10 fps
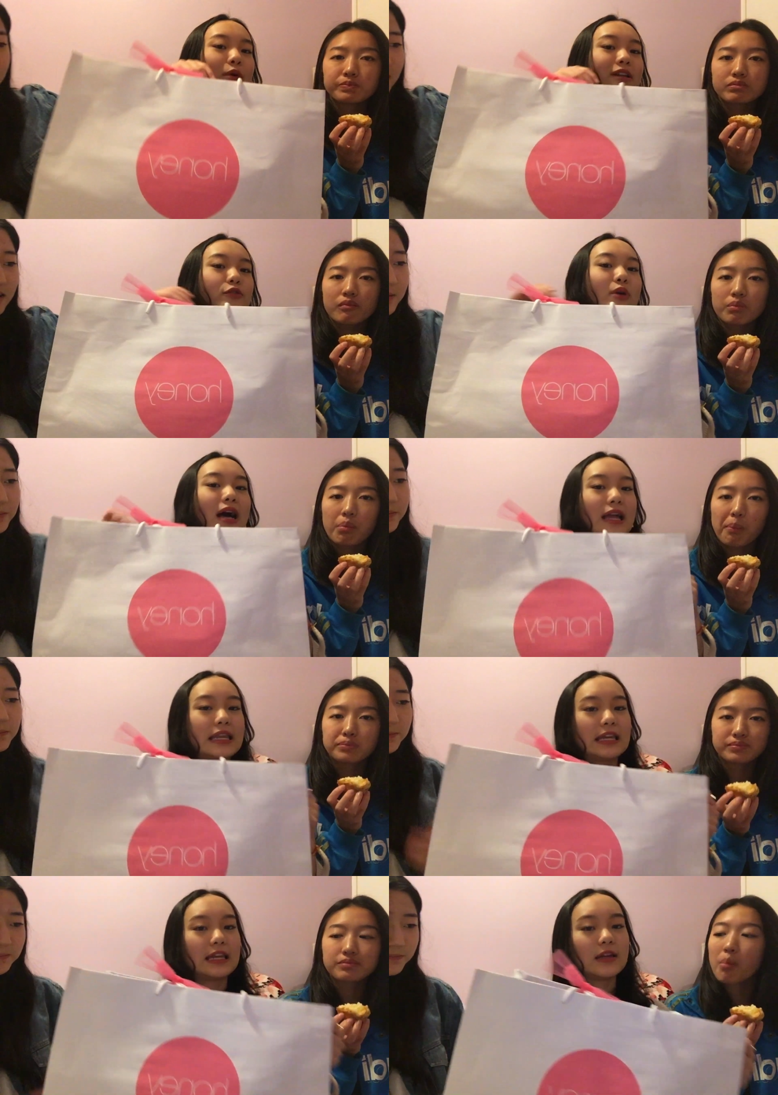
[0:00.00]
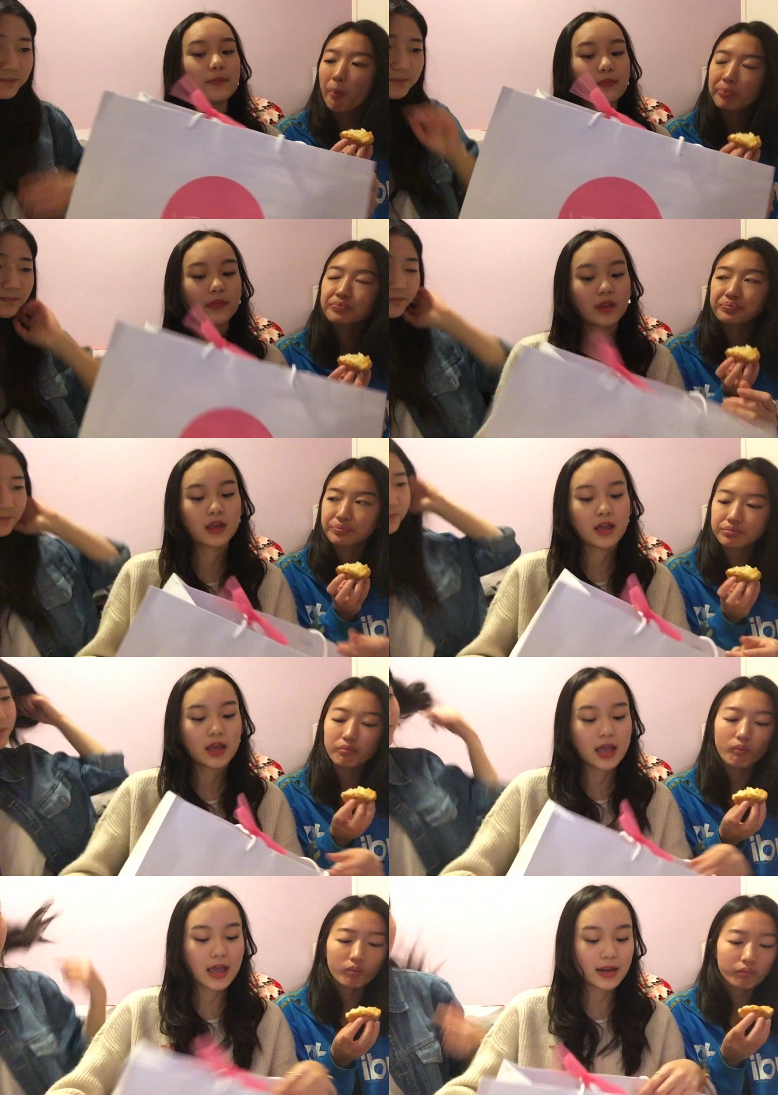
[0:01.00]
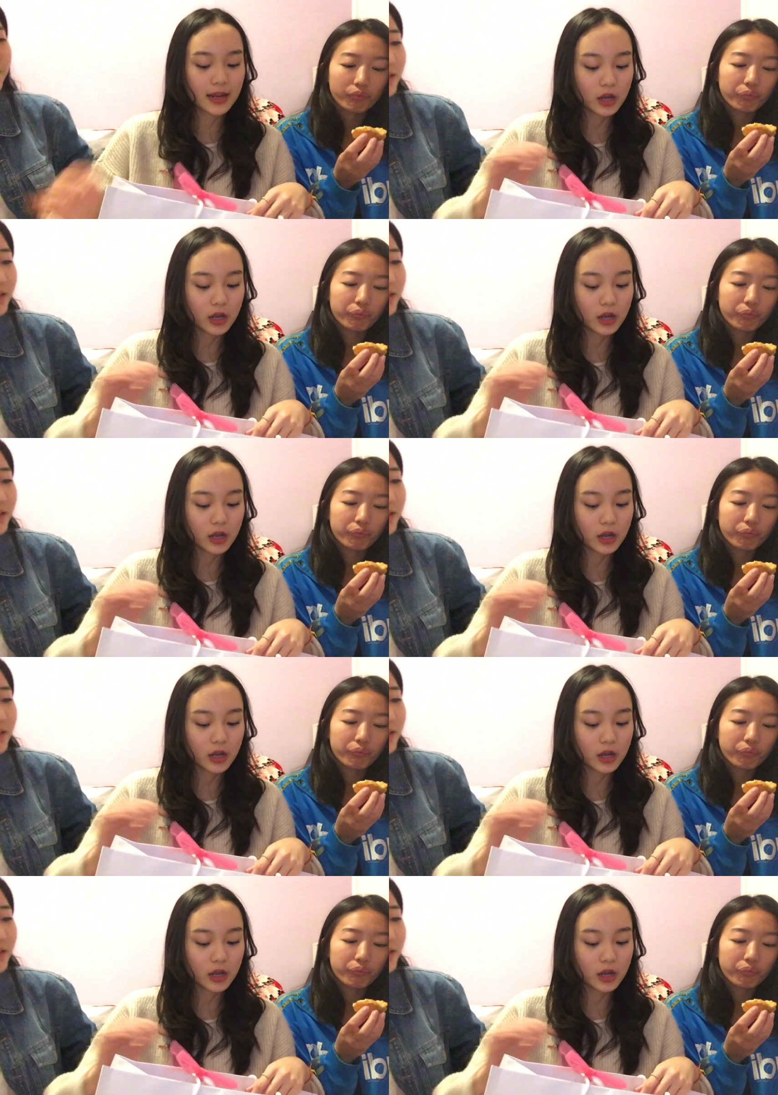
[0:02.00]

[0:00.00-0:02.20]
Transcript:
Speaker 1: went to Honey, and